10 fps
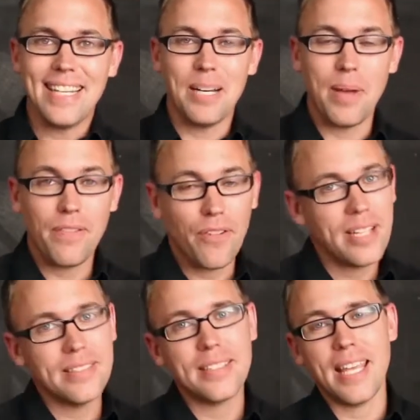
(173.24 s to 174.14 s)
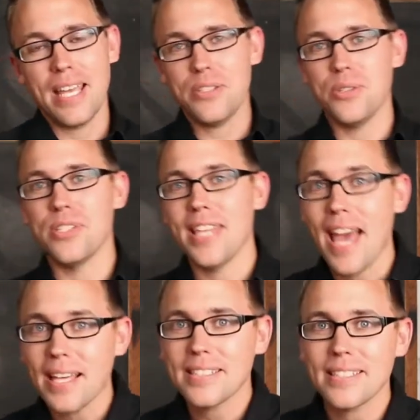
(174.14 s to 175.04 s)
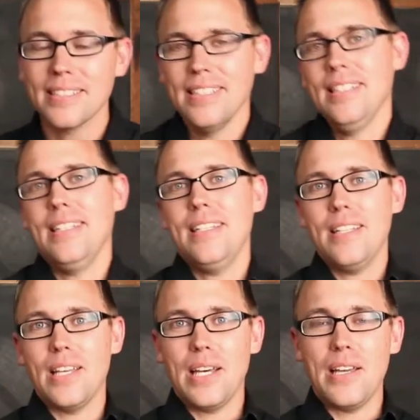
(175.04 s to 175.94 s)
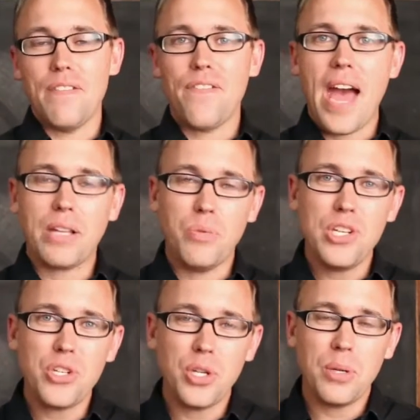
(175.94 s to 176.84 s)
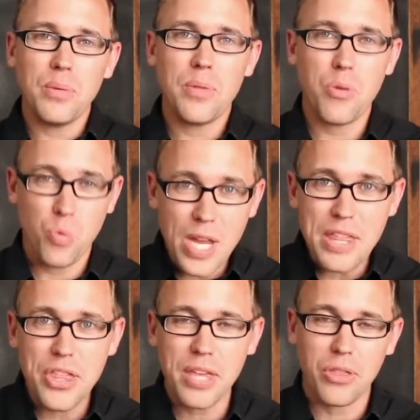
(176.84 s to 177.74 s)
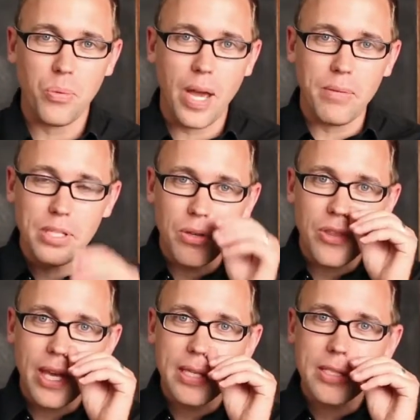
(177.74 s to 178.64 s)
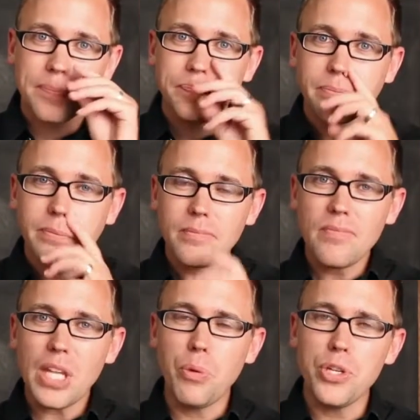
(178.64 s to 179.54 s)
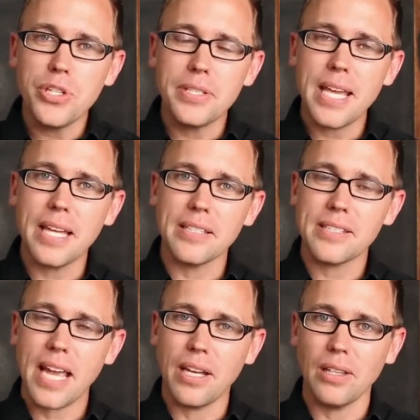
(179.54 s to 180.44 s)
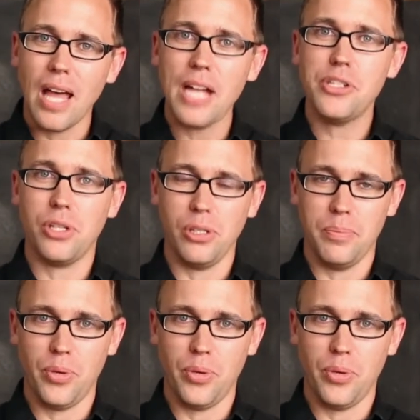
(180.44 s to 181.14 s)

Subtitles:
My friends, the answer is yes. In fact, we should rethink the way we do things, and we should take a psychological